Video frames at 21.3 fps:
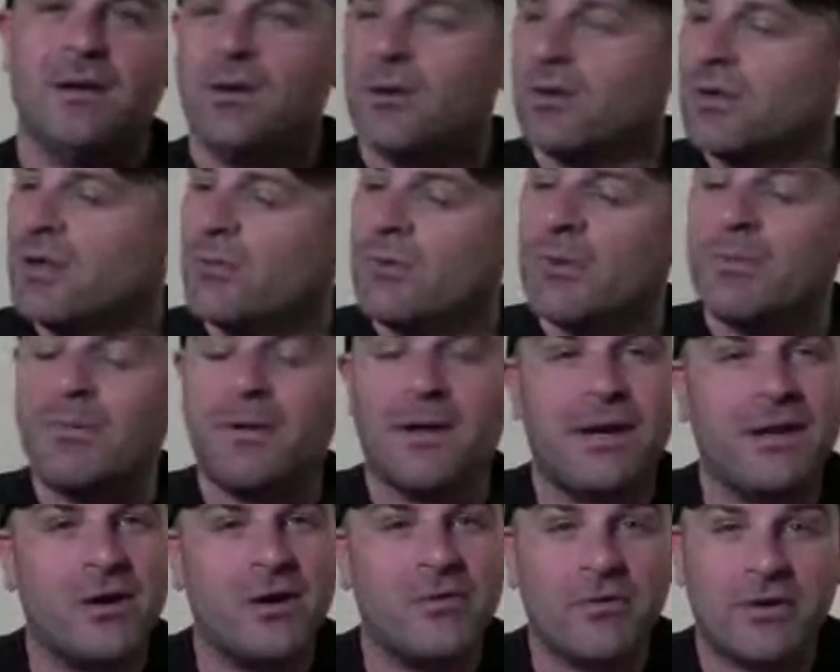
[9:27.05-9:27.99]
although we're
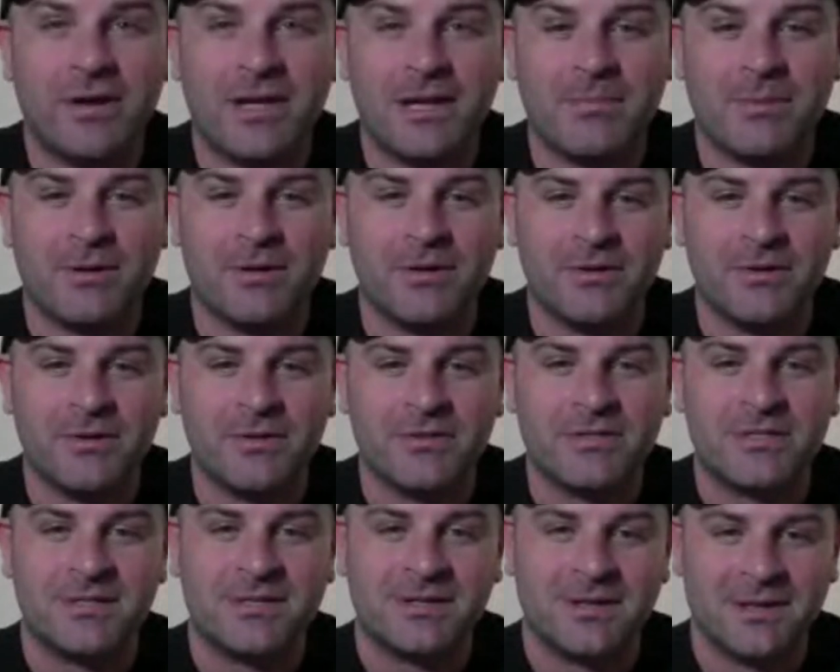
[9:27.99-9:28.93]
playing over an E
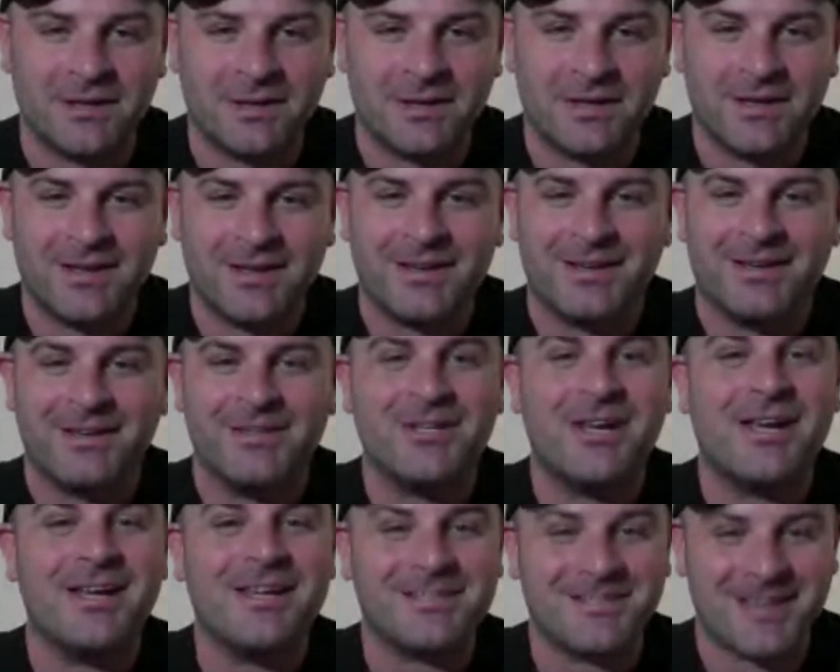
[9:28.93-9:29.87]
blues,
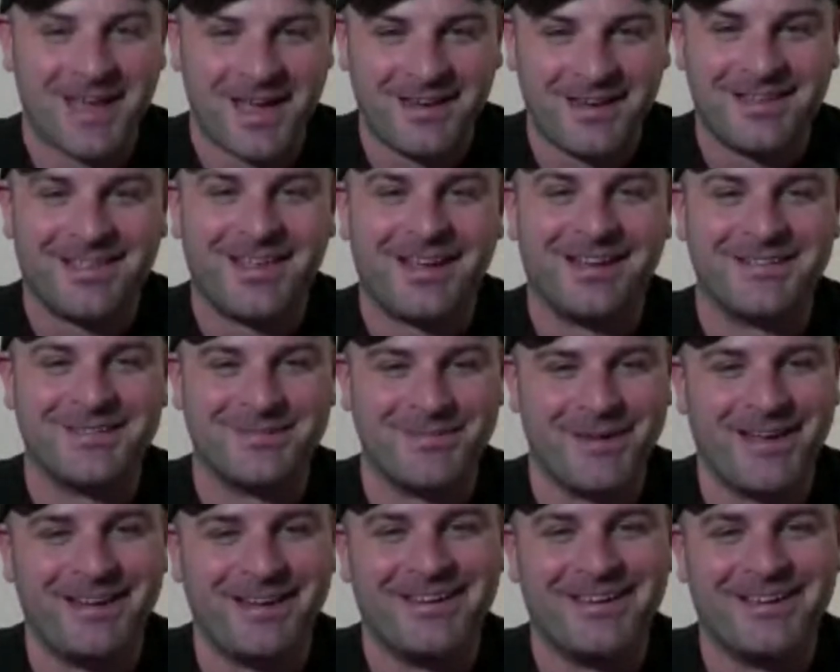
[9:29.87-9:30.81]
cheers Kenny, thanks man.